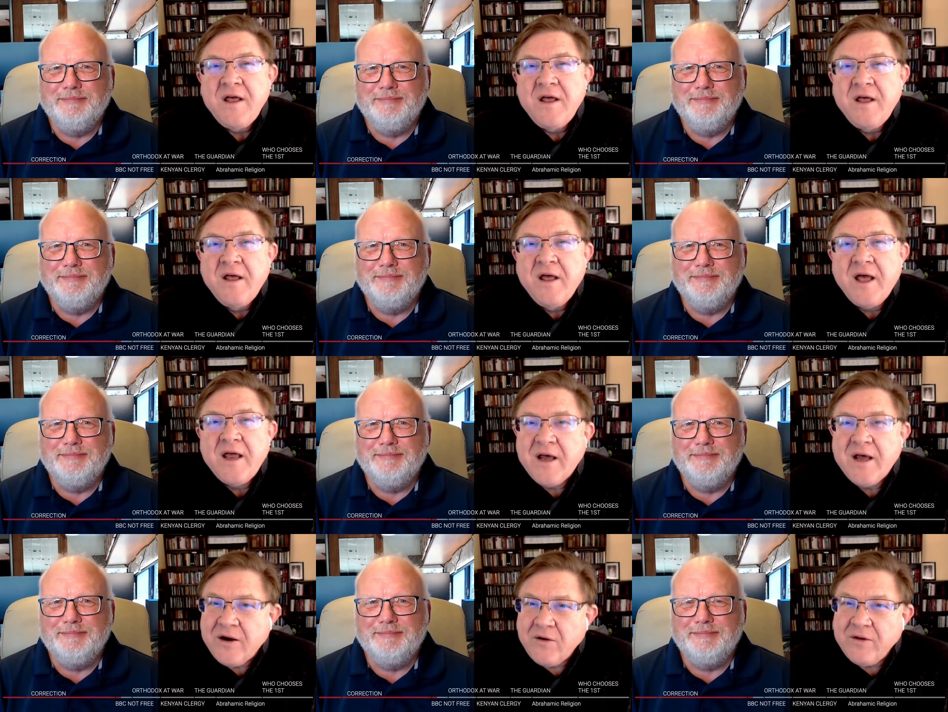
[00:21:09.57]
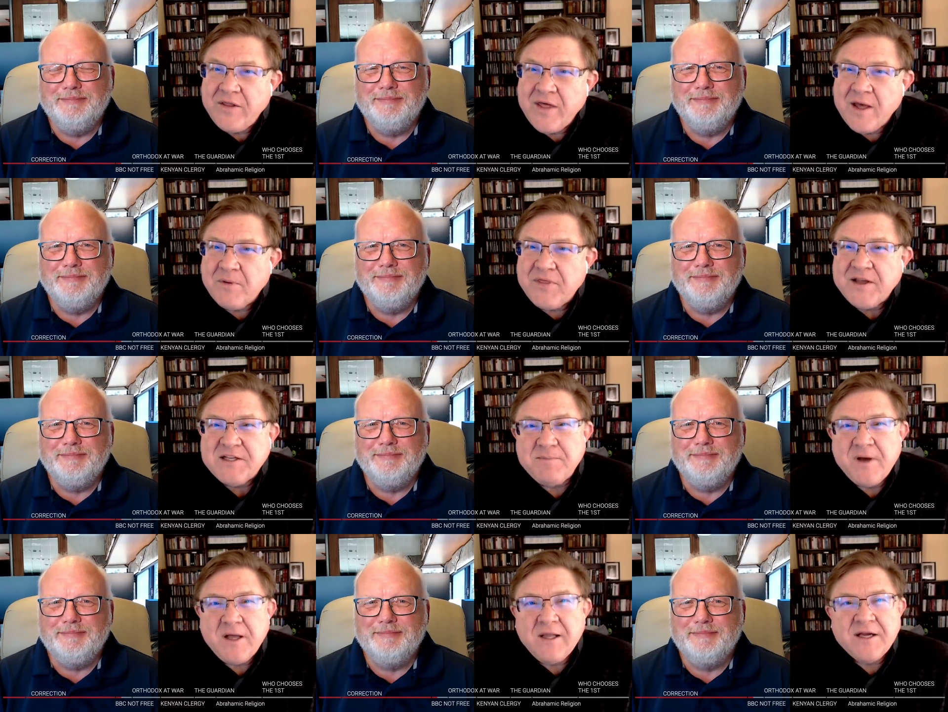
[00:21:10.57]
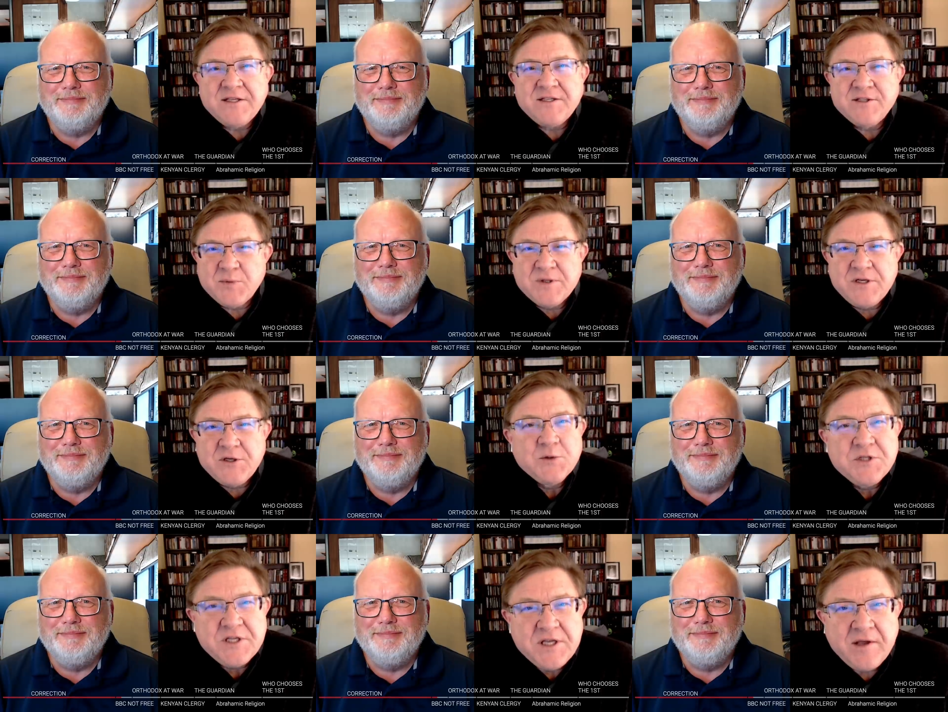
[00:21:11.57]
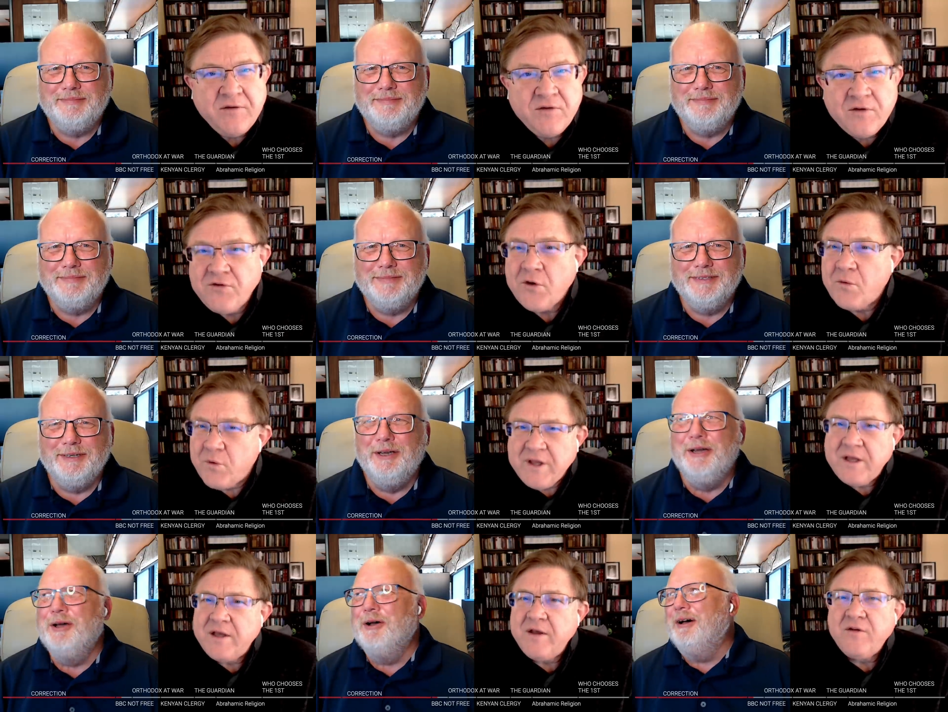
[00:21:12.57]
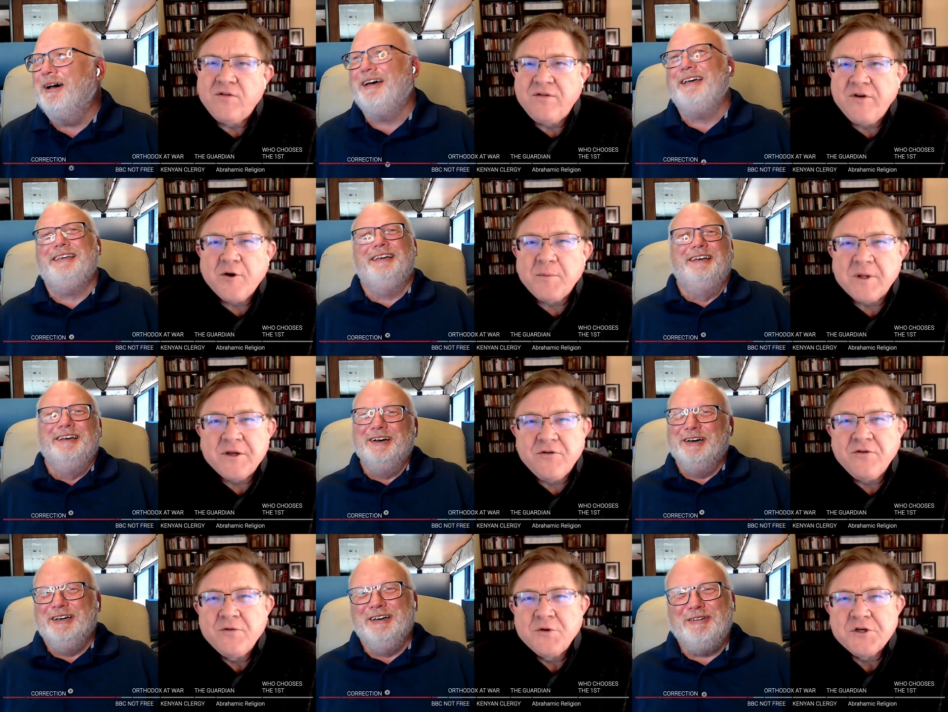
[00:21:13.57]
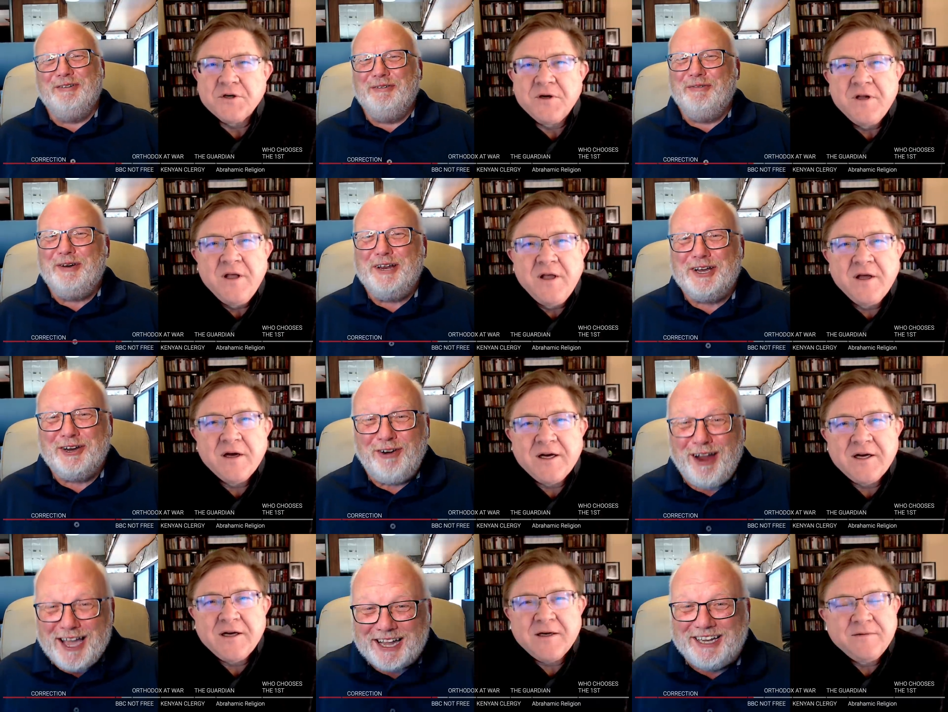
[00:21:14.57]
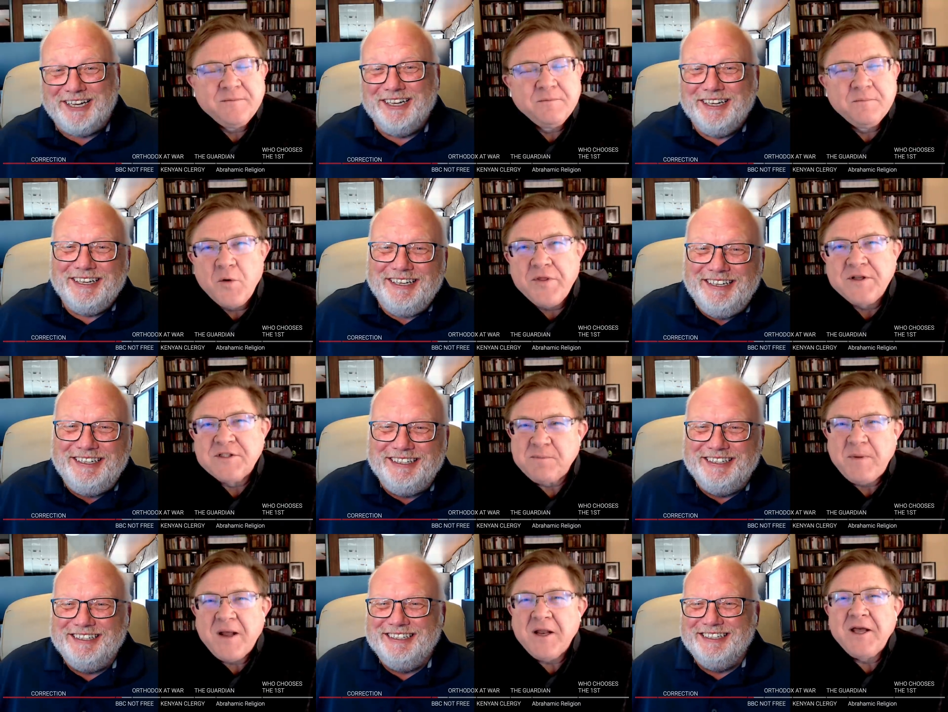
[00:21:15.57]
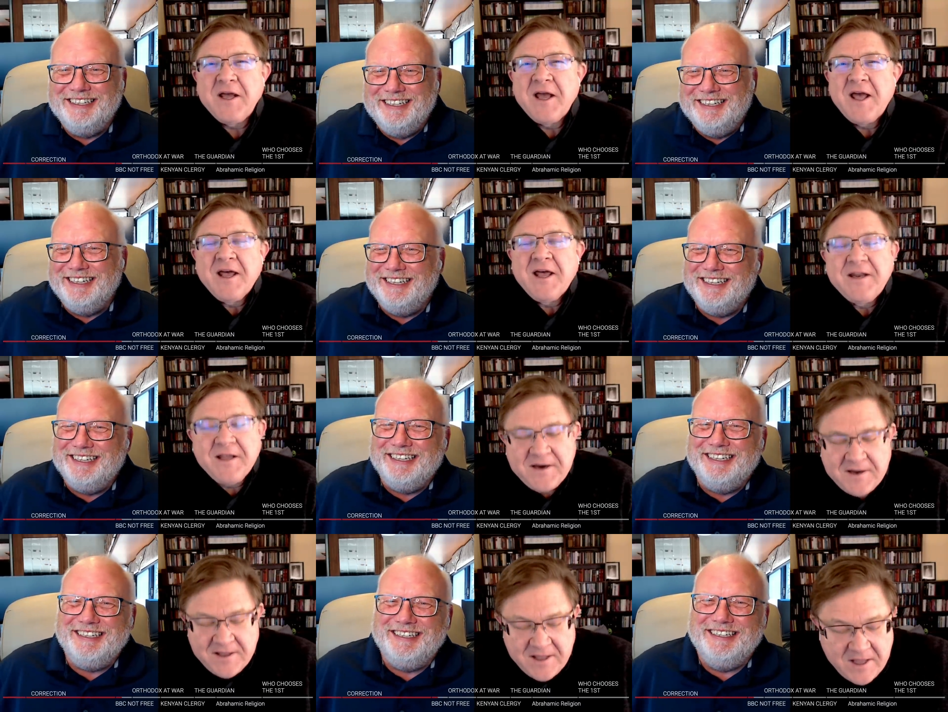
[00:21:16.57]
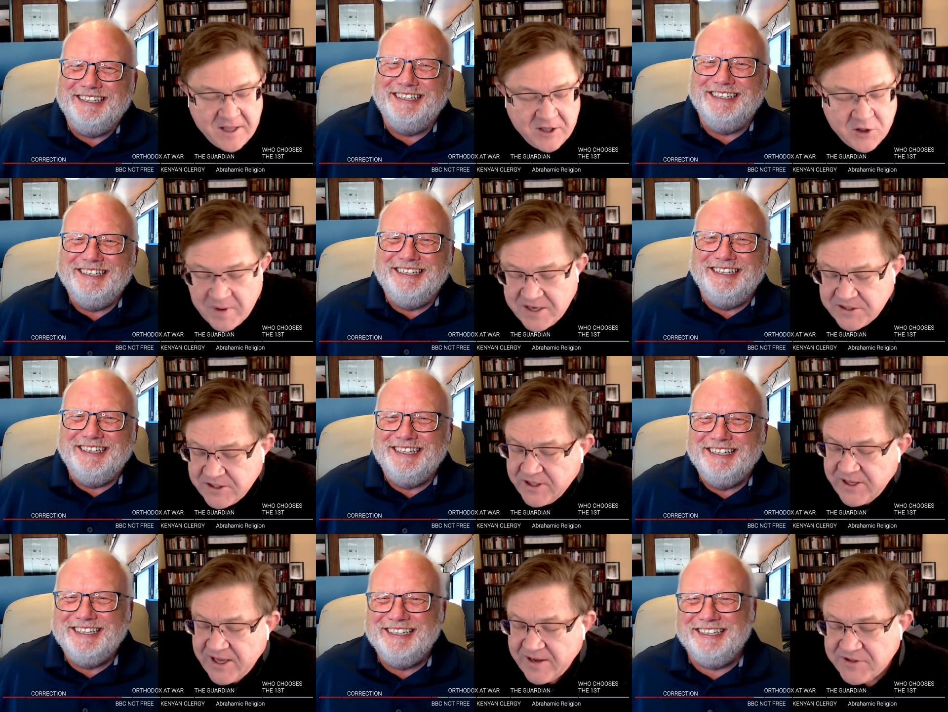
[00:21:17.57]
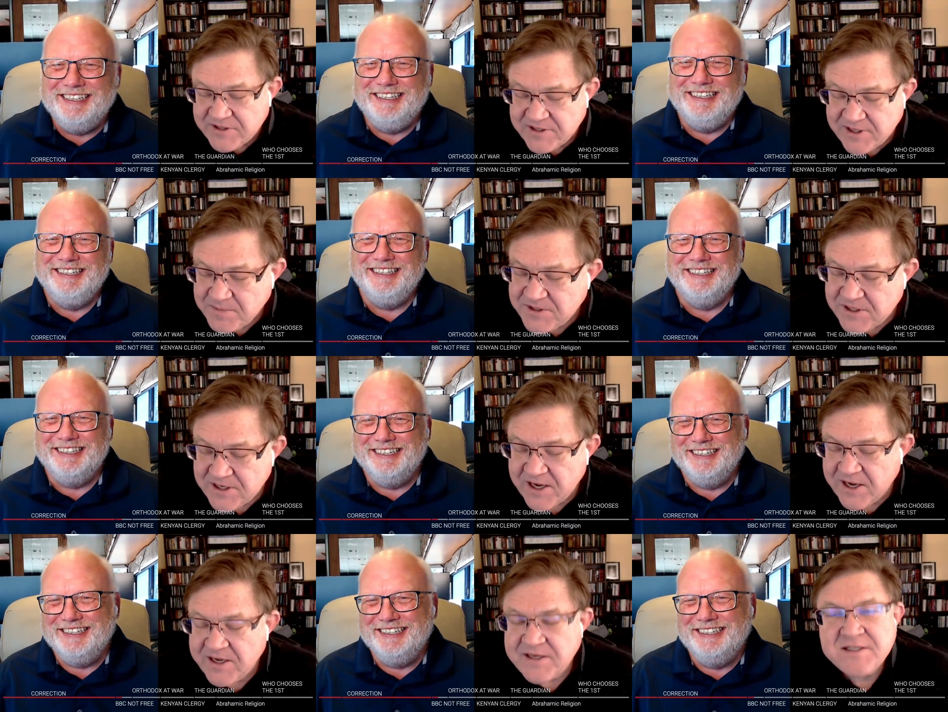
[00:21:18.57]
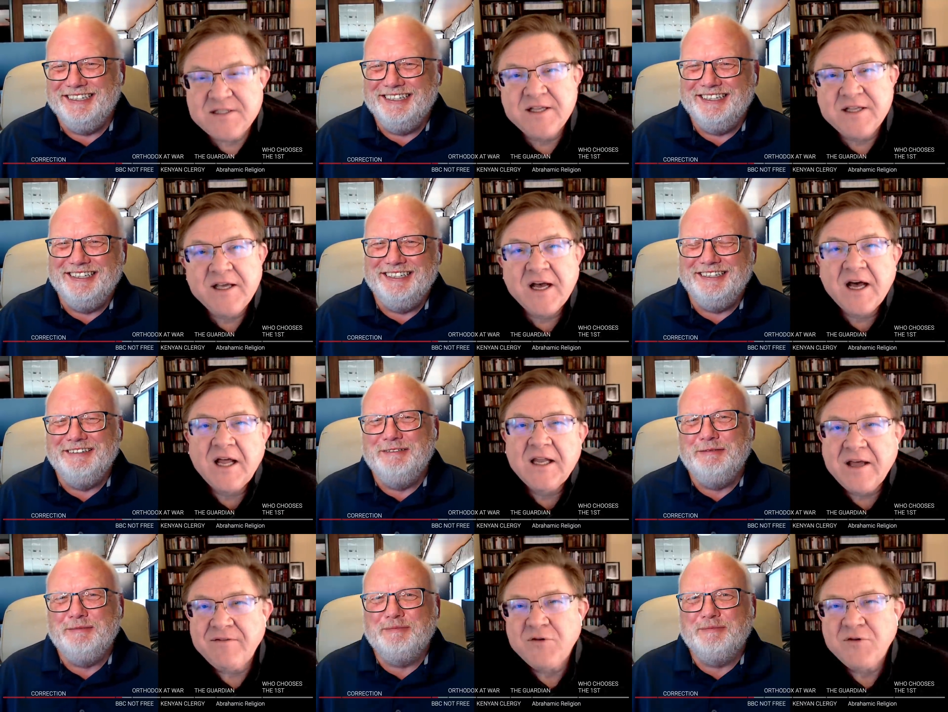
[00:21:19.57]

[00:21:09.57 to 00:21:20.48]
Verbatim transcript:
Speaker 1: And not only that, but they spell license with 2 C's. So it really is a terrible intrusion.
Speaker 2: What a crock.
Speaker 1: Both in spelling and in... You basically have to subsidize the left-wing